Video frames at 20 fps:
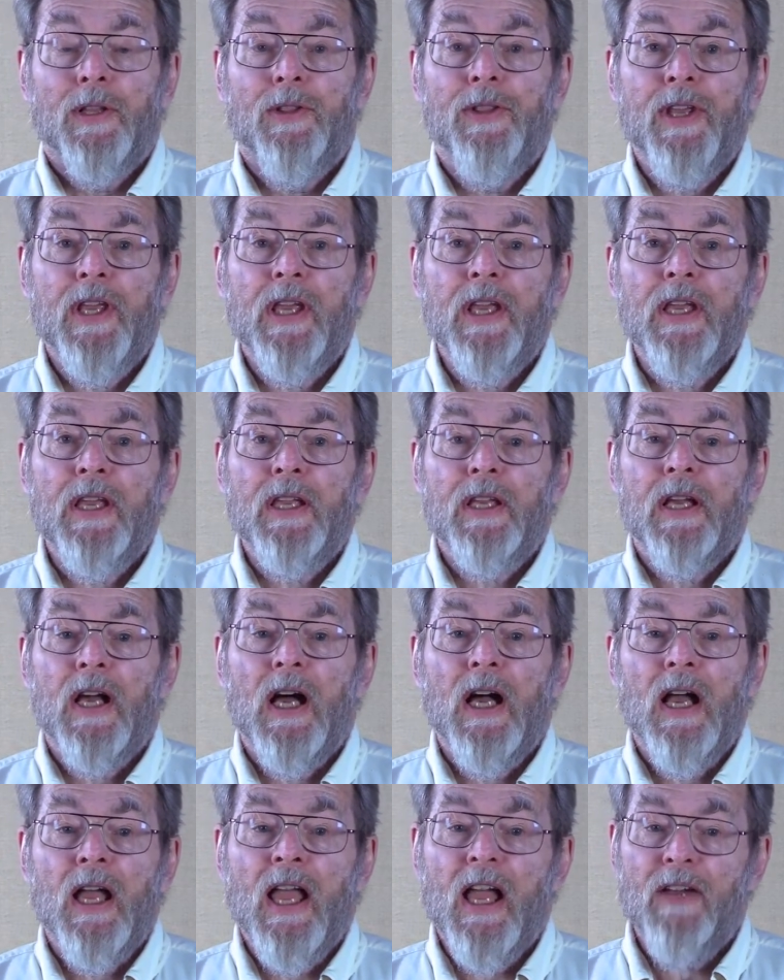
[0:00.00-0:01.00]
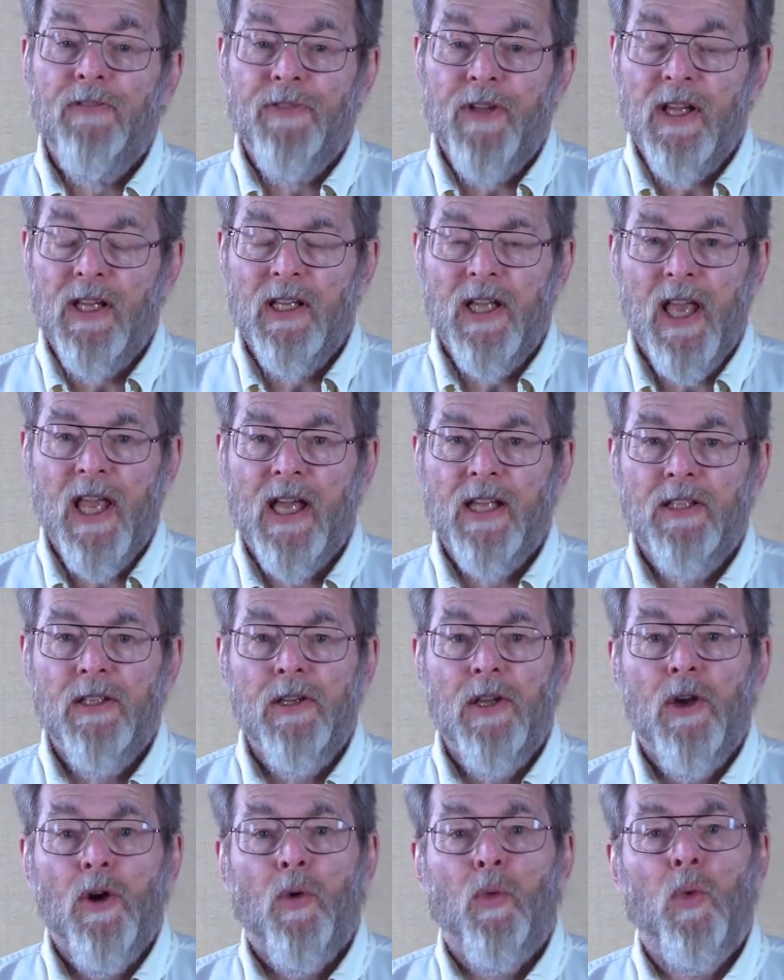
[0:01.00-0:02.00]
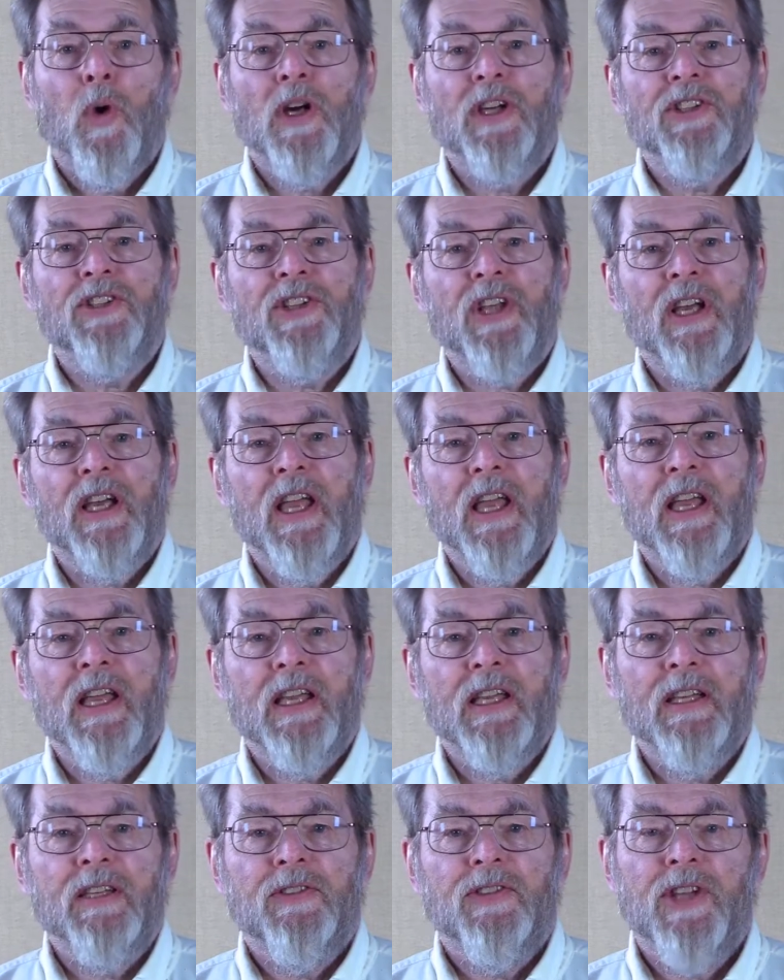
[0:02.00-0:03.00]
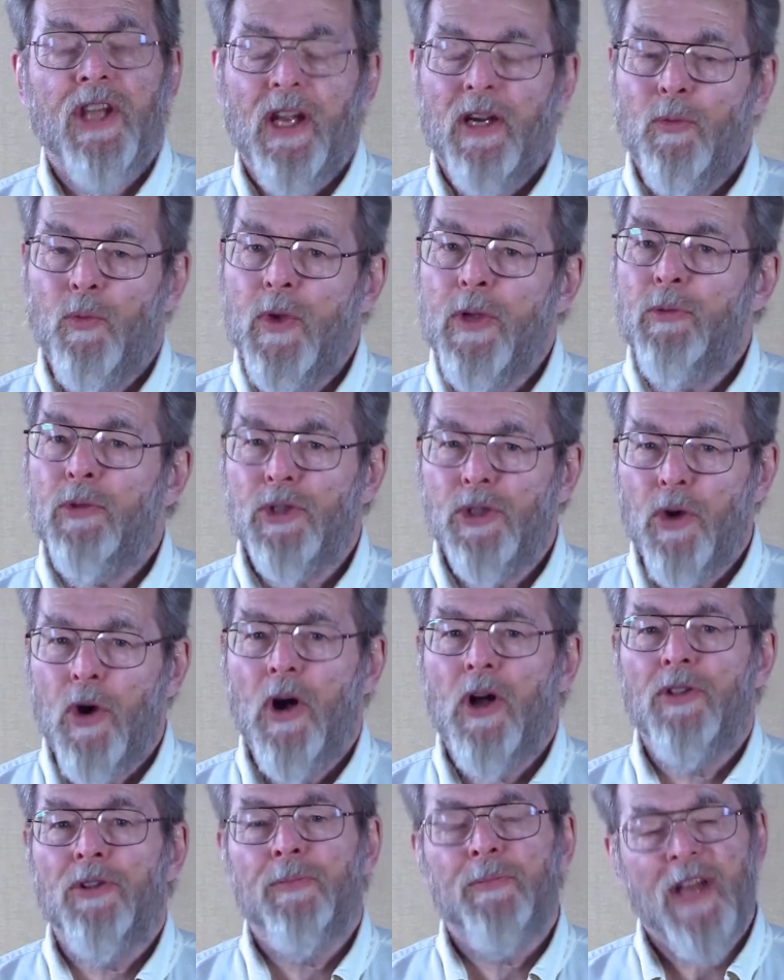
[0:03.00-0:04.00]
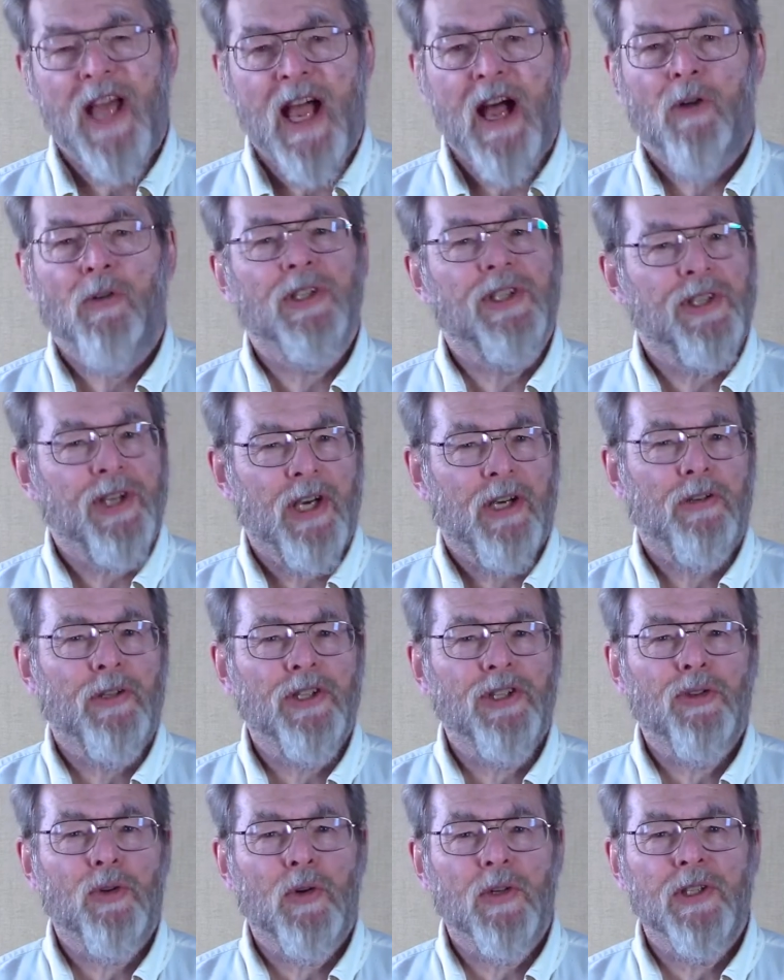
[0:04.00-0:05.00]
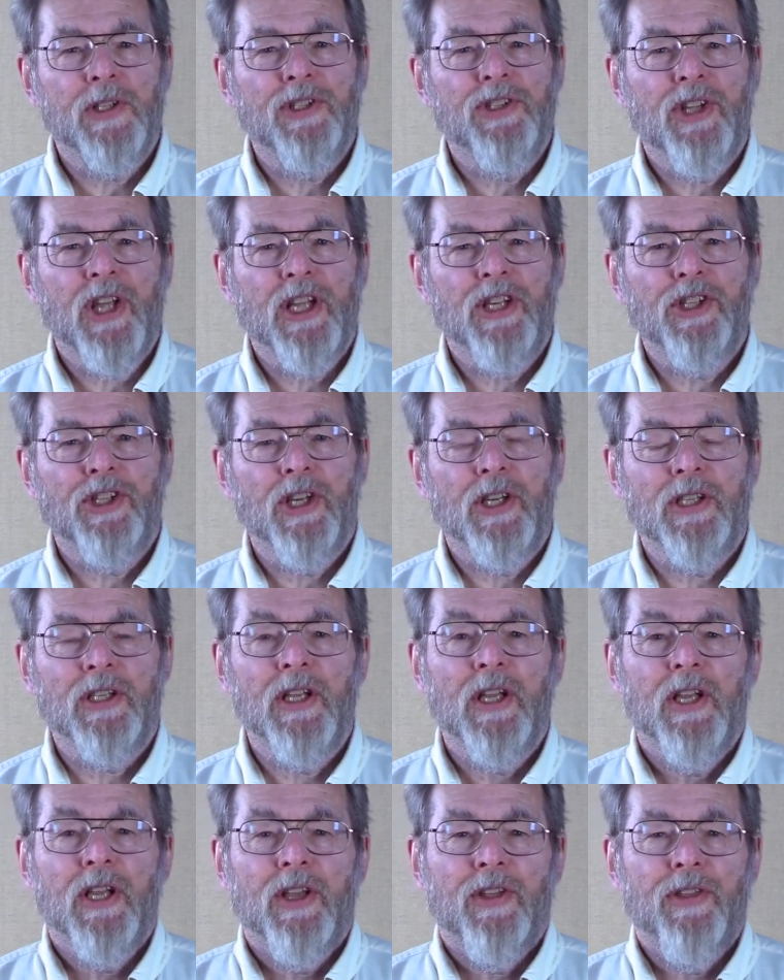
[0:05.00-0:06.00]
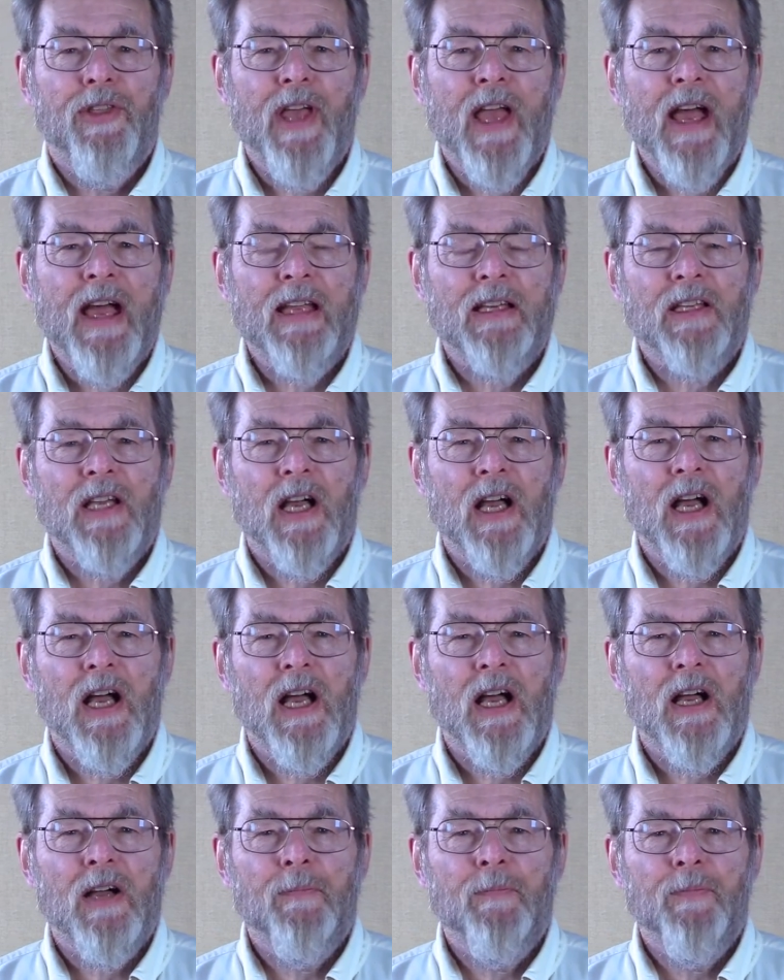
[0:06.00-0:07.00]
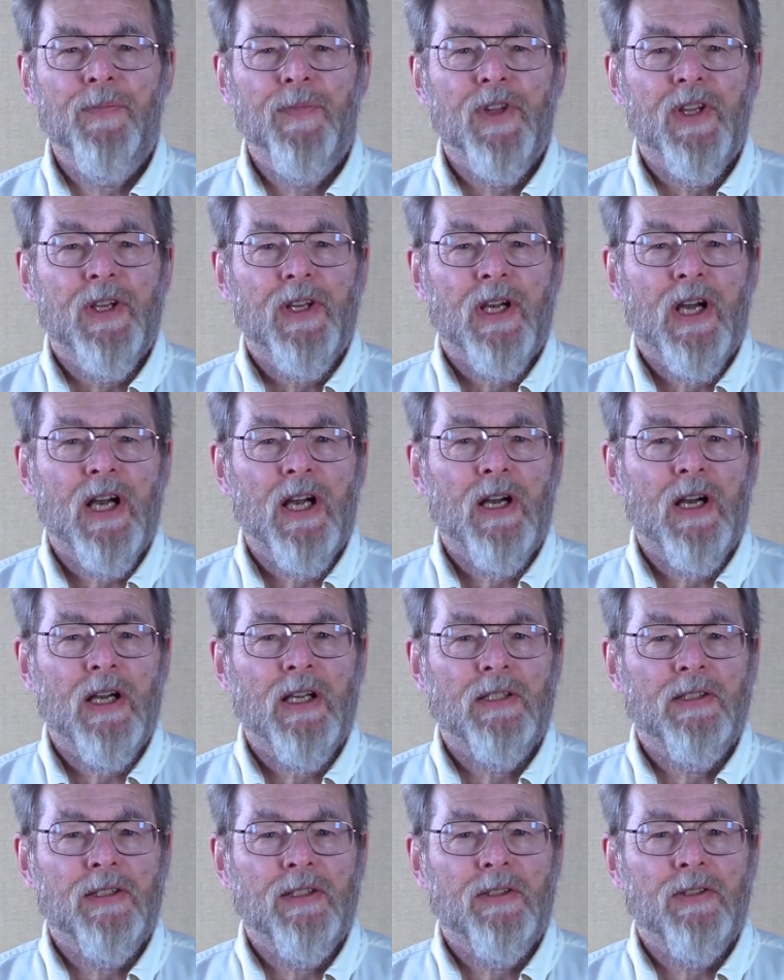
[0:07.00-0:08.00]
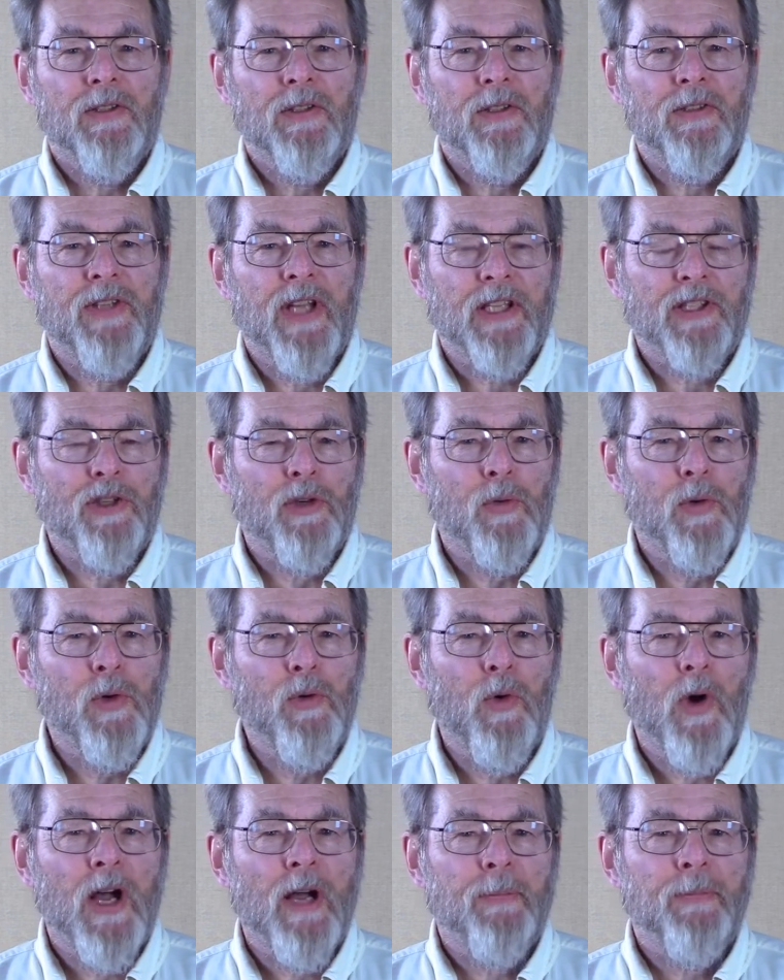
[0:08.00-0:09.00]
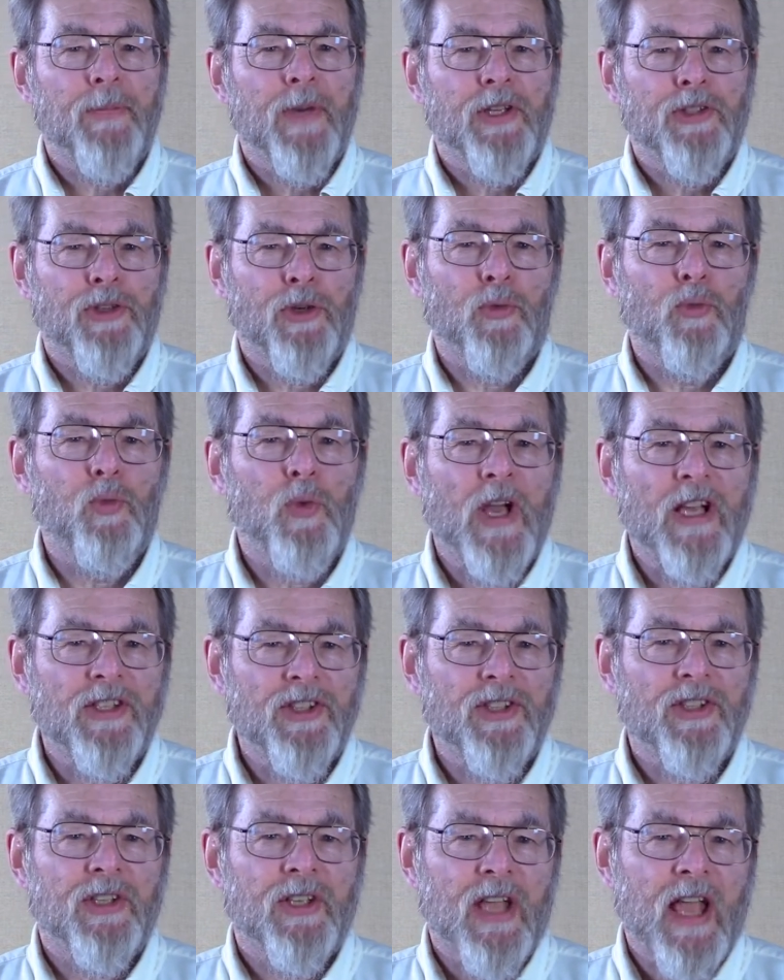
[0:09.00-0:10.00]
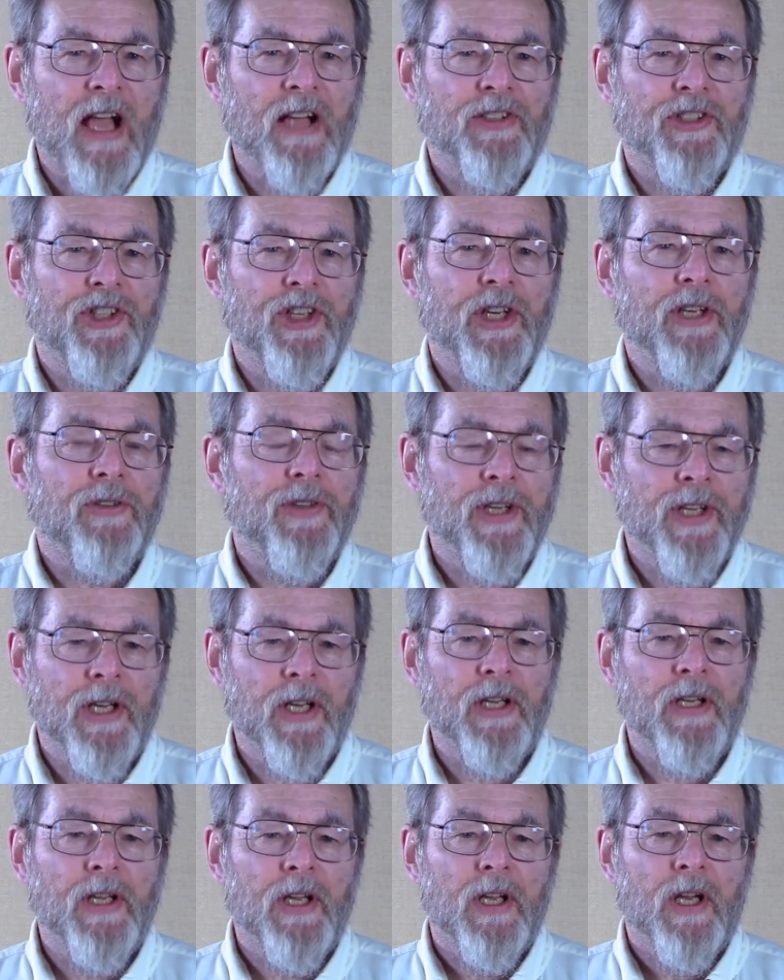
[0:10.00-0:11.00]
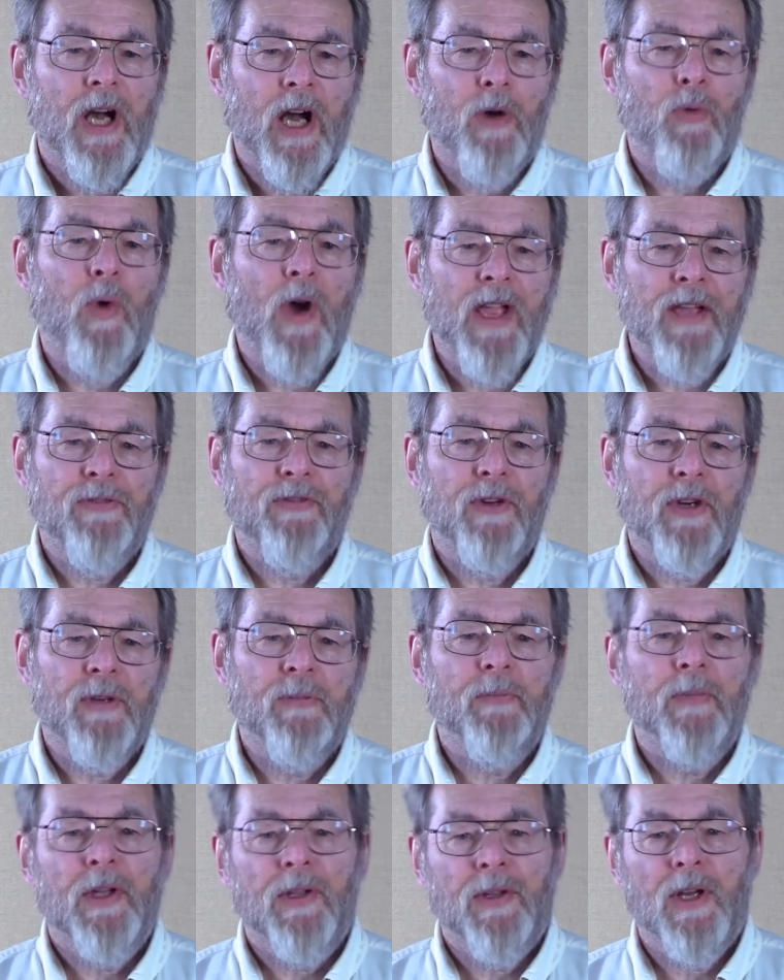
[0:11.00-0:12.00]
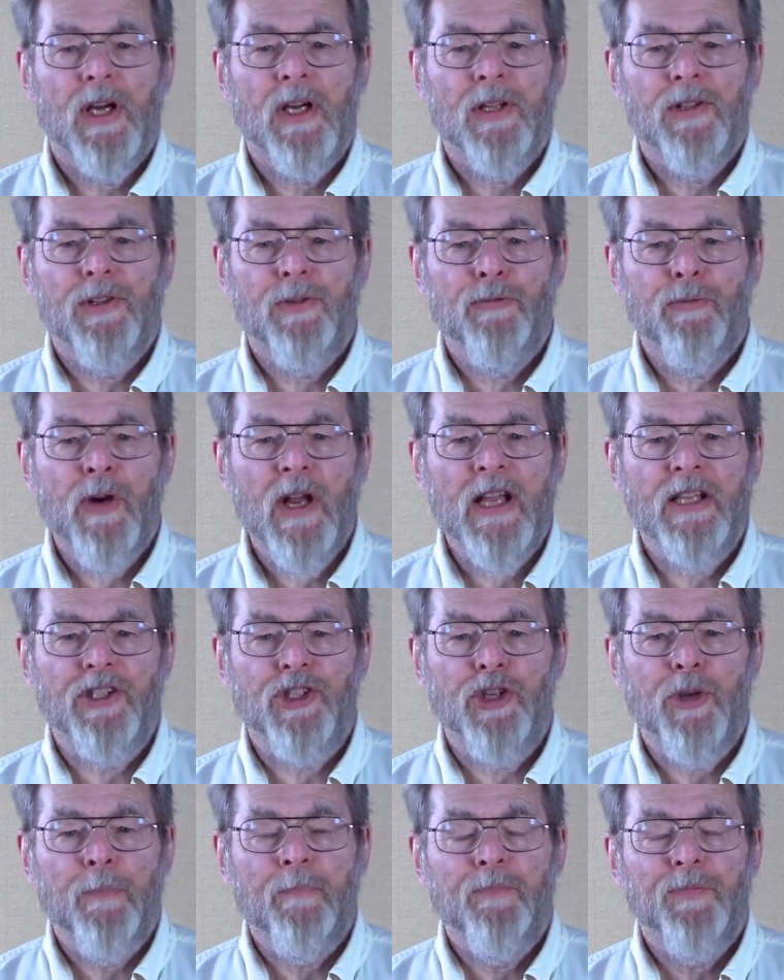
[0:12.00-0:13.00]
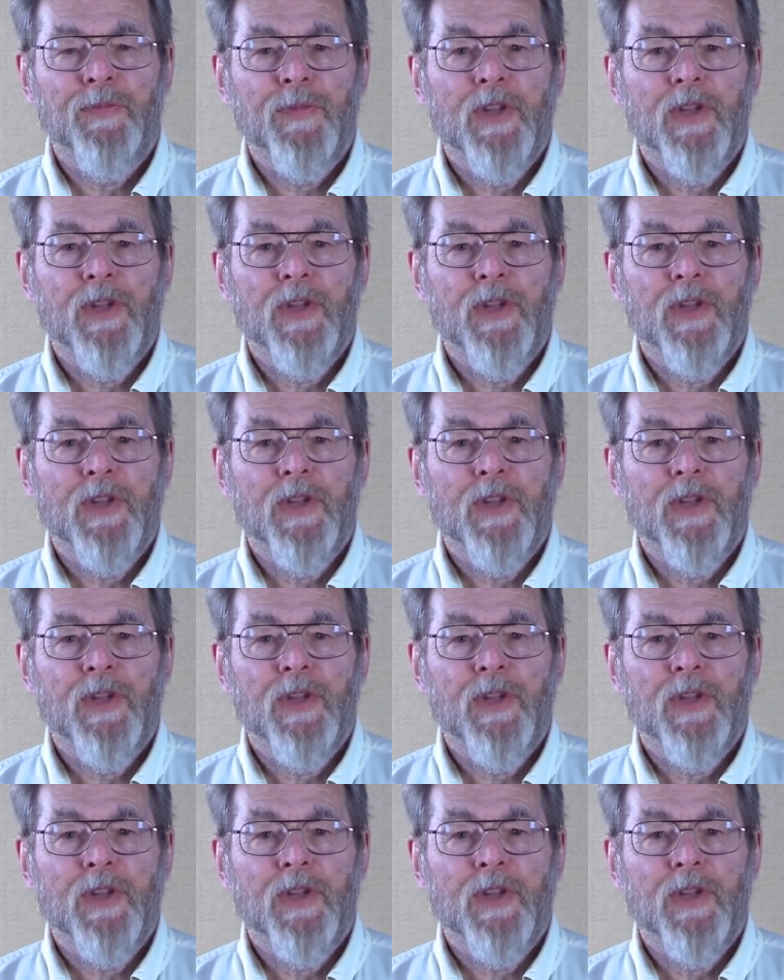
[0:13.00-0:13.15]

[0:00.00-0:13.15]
The FLN was we would call them now, a terrorist organization that that grew up to wrest Algeria away from the French.